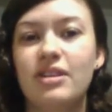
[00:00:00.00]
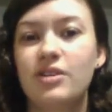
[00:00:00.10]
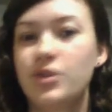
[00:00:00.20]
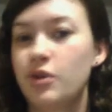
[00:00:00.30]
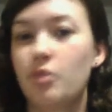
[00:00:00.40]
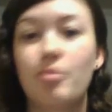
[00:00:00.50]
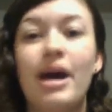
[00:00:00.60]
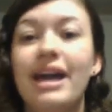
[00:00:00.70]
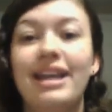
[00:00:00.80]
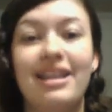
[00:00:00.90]
you don't
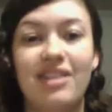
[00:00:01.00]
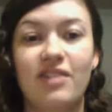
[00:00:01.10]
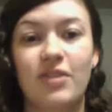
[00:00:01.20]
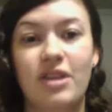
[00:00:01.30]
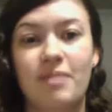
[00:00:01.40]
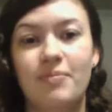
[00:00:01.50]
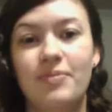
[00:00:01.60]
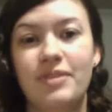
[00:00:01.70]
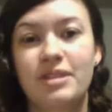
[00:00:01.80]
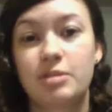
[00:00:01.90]
buy anything for them
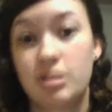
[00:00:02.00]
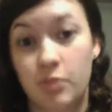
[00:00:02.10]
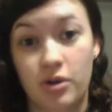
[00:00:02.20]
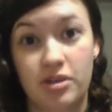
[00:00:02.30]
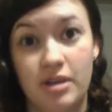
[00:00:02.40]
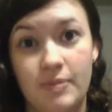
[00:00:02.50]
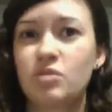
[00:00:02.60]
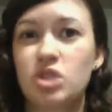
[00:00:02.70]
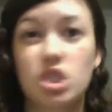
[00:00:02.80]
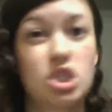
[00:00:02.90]
to support them.
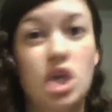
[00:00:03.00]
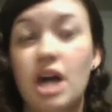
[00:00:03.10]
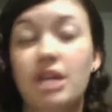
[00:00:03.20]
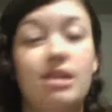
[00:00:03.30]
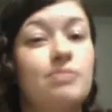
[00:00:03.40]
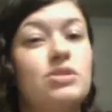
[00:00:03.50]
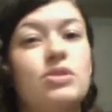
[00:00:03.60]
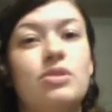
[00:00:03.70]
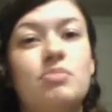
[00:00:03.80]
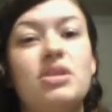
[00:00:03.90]
Just chalk it up
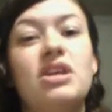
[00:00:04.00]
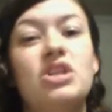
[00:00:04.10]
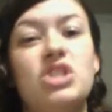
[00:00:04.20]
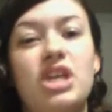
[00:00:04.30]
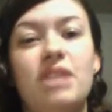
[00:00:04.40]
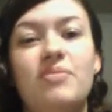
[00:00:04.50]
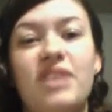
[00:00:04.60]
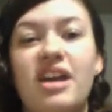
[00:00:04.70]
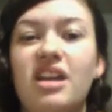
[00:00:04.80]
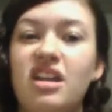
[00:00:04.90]
to it being a shame
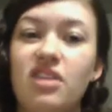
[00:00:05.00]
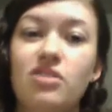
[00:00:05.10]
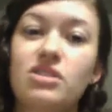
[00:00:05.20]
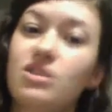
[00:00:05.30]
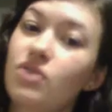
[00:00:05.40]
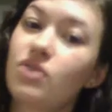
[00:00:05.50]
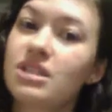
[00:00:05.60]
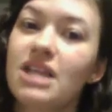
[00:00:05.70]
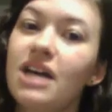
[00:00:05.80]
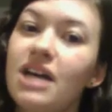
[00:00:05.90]
that another
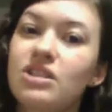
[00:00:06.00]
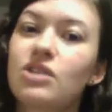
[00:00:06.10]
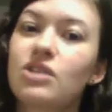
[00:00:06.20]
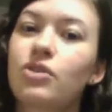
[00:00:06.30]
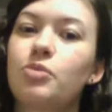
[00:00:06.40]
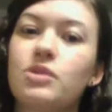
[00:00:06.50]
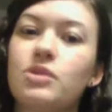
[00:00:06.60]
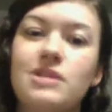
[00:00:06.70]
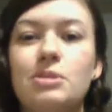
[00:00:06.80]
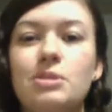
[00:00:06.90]
great talented group
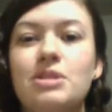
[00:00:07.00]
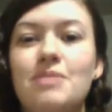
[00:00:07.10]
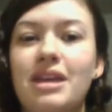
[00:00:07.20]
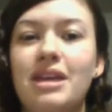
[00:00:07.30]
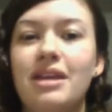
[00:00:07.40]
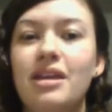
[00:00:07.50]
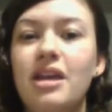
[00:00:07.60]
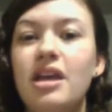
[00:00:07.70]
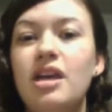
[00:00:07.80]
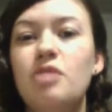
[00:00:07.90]
wasn't able to make it,
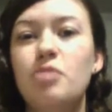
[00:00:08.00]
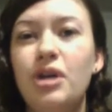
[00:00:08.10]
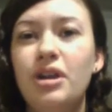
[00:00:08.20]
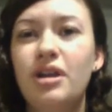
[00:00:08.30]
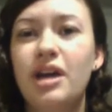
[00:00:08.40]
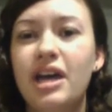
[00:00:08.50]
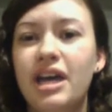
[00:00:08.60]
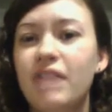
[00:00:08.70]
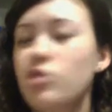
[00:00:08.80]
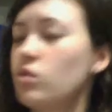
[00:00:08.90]
but I
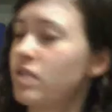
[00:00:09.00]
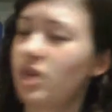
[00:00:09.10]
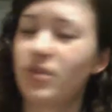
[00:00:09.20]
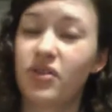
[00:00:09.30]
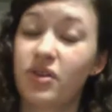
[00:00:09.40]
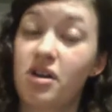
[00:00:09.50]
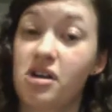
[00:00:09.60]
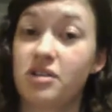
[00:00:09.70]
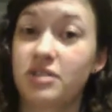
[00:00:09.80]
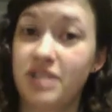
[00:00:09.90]
have no doubt that they'll
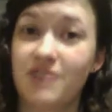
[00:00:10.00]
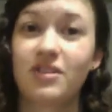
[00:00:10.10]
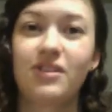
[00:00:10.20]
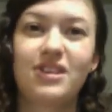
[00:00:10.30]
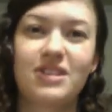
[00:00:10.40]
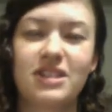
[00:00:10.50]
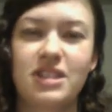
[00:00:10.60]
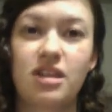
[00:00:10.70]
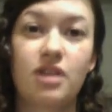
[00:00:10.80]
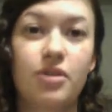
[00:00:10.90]
all definitely
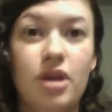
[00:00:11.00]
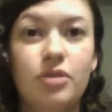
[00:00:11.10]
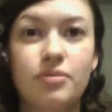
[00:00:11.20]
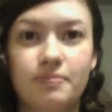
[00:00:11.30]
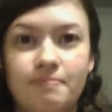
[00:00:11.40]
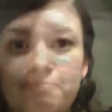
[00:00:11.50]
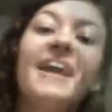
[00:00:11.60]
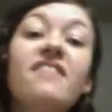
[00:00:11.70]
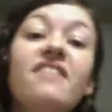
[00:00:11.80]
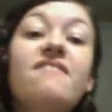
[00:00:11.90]
succeed on their own.
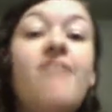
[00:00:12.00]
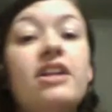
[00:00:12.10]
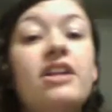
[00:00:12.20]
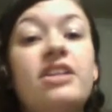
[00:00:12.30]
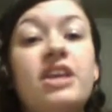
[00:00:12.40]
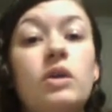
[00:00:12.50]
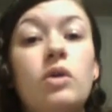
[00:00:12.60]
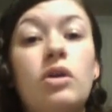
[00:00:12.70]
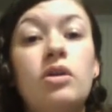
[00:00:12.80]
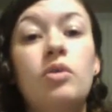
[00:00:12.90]
And finally,
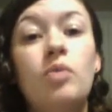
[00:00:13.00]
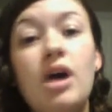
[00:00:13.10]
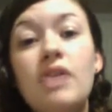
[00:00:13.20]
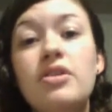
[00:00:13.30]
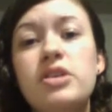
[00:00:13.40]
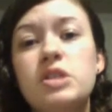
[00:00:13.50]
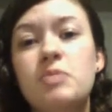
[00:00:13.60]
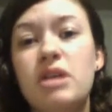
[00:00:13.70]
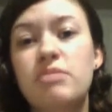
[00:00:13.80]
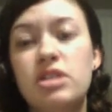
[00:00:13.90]
while their
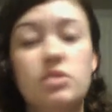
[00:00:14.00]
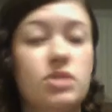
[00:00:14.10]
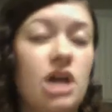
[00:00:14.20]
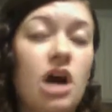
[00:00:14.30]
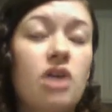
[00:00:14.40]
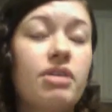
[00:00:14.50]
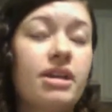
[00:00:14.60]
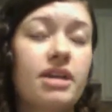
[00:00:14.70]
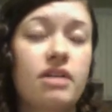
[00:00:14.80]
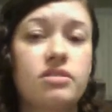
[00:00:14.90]
disbandment was already
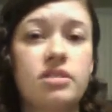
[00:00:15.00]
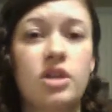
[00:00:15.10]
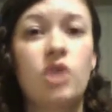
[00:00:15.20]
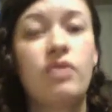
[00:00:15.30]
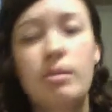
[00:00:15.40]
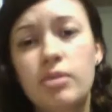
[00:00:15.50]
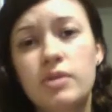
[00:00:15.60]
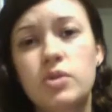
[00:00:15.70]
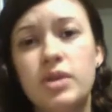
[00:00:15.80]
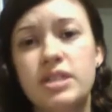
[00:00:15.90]
announced in November
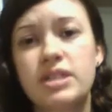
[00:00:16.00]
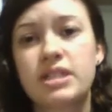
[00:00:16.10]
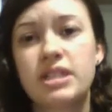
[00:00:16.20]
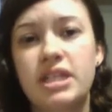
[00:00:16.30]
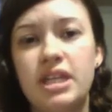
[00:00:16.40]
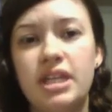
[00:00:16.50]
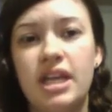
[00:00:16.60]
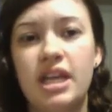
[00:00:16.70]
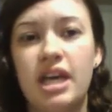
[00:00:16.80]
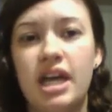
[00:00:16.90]
of twenty sixteen,
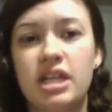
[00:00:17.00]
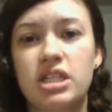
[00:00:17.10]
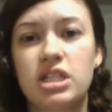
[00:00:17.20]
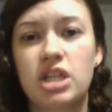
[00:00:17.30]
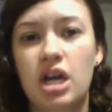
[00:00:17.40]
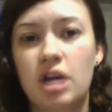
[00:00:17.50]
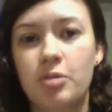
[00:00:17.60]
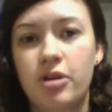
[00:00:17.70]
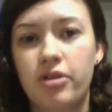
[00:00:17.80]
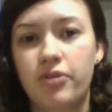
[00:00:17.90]
and I talk
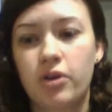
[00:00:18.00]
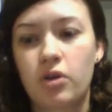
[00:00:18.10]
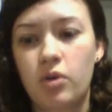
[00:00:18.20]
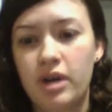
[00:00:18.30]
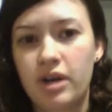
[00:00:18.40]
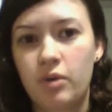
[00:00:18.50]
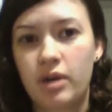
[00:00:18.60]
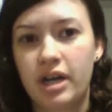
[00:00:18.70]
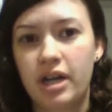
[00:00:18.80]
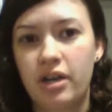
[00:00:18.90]
about it for quite a
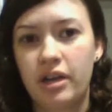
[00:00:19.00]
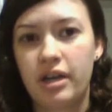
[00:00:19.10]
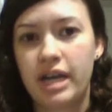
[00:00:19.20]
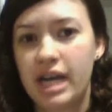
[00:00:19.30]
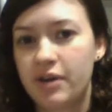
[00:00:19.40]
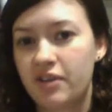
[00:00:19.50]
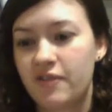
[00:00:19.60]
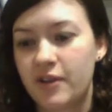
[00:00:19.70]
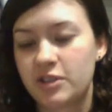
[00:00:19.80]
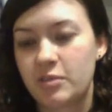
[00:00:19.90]
while and how I
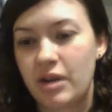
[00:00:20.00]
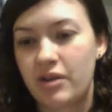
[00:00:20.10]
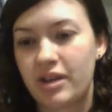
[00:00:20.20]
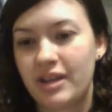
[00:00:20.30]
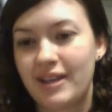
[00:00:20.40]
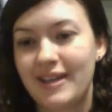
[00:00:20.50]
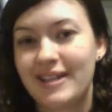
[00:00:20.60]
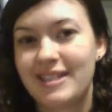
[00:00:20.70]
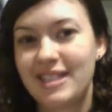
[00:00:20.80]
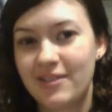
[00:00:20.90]
felt about it in
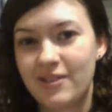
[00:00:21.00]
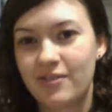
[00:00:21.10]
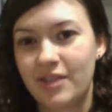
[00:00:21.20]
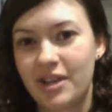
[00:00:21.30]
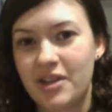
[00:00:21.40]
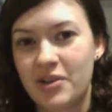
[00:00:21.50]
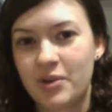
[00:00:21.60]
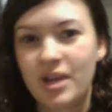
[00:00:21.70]
a different video,